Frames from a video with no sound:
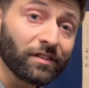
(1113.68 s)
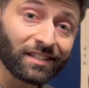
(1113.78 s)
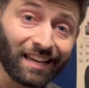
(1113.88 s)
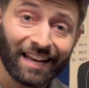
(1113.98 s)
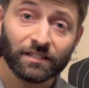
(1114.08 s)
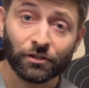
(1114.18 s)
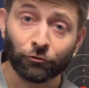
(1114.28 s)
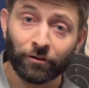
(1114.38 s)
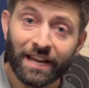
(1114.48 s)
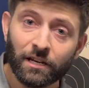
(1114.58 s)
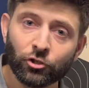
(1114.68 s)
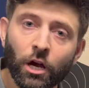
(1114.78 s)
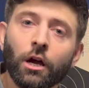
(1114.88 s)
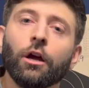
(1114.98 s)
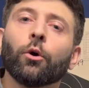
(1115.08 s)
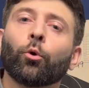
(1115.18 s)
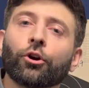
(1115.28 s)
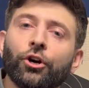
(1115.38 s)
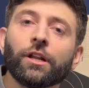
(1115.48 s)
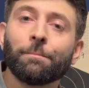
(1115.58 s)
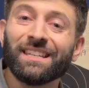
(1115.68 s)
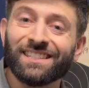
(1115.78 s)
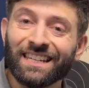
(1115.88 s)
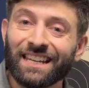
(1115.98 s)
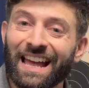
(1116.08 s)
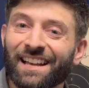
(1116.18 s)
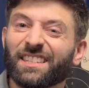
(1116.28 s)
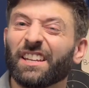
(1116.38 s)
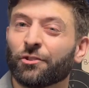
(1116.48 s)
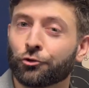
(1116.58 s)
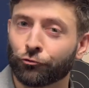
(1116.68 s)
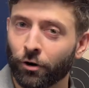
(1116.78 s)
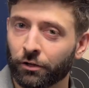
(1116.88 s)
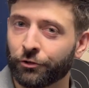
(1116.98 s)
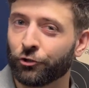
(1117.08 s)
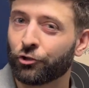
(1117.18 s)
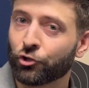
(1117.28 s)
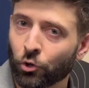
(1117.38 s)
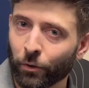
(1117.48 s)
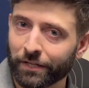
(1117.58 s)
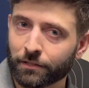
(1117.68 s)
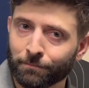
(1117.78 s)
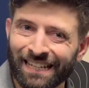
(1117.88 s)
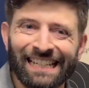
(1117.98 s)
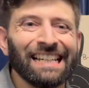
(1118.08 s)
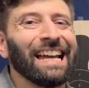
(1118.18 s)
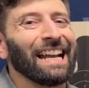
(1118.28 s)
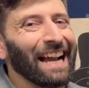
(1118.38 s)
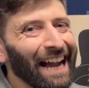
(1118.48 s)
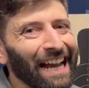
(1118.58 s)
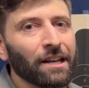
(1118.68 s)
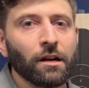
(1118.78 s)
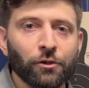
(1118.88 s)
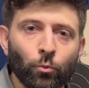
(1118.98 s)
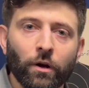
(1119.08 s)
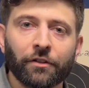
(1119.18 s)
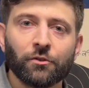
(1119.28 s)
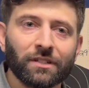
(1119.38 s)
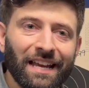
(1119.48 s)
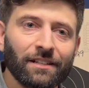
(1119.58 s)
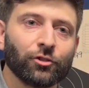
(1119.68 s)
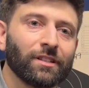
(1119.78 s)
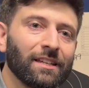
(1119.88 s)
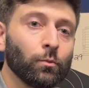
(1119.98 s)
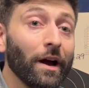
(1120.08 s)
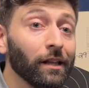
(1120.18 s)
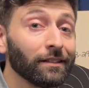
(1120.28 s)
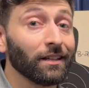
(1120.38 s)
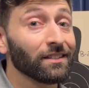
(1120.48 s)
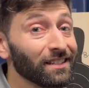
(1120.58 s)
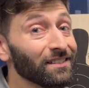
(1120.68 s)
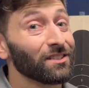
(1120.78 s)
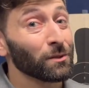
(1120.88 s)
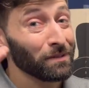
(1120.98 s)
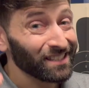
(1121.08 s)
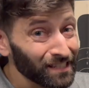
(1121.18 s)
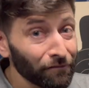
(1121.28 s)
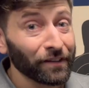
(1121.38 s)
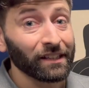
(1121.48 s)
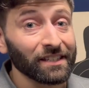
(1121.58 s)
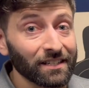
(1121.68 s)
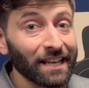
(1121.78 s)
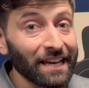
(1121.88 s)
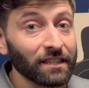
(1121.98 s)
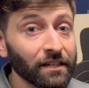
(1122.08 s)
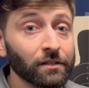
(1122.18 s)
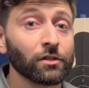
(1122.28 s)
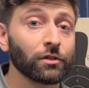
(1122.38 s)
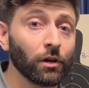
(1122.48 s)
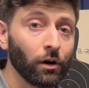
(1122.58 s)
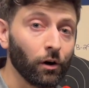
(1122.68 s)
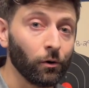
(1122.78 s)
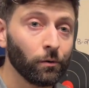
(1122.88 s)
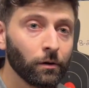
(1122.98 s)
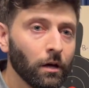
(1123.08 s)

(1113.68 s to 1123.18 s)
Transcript: the size of the range, or could it be seen as instructor's choice? And I got another one of those answers as well. It doesn't specifically state this, so